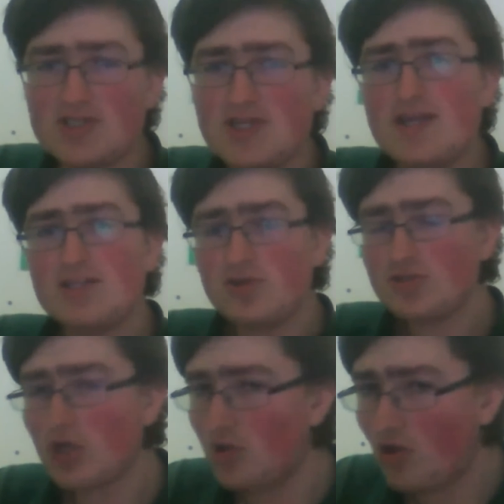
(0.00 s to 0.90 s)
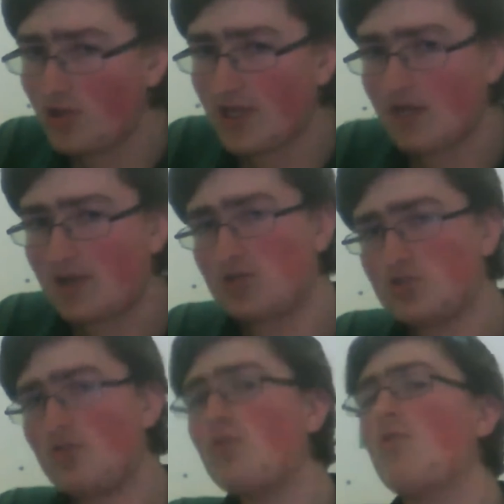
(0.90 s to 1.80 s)
This looks a lot like a
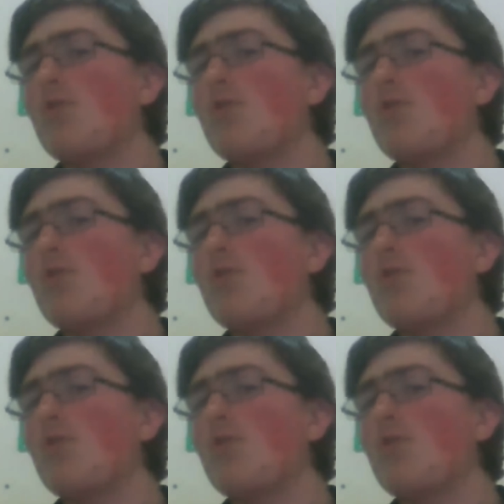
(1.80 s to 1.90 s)
control core,